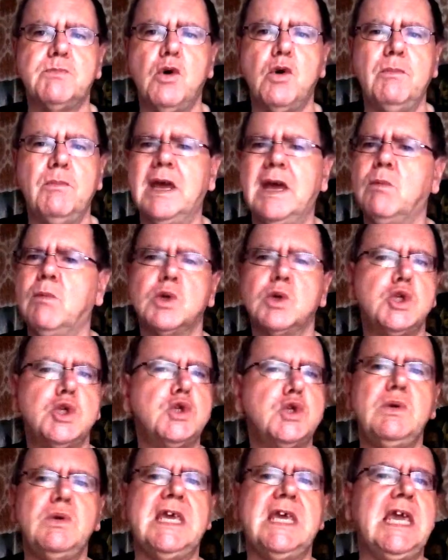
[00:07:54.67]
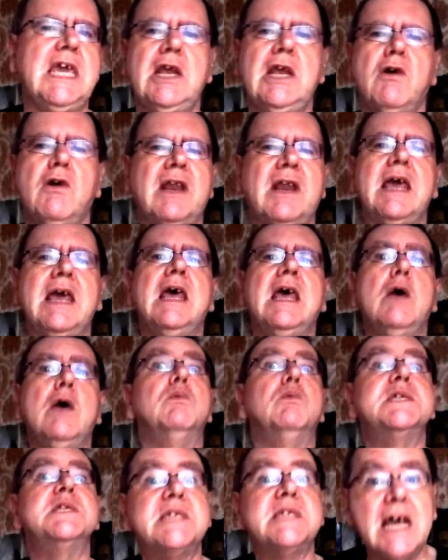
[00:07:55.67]
and I wasn't too keen on it, was
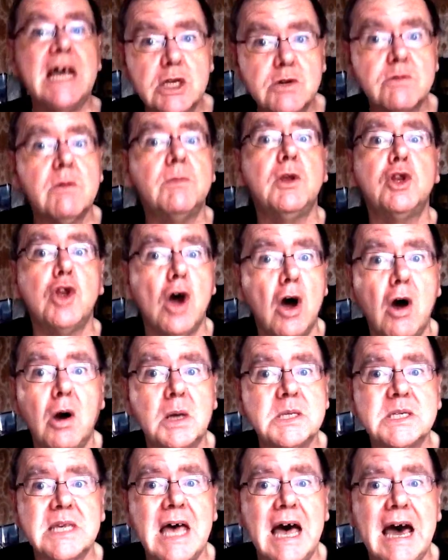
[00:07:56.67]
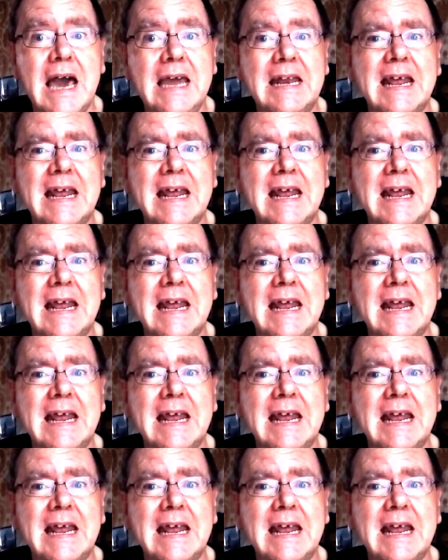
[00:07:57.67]
Tales from the Dark Side.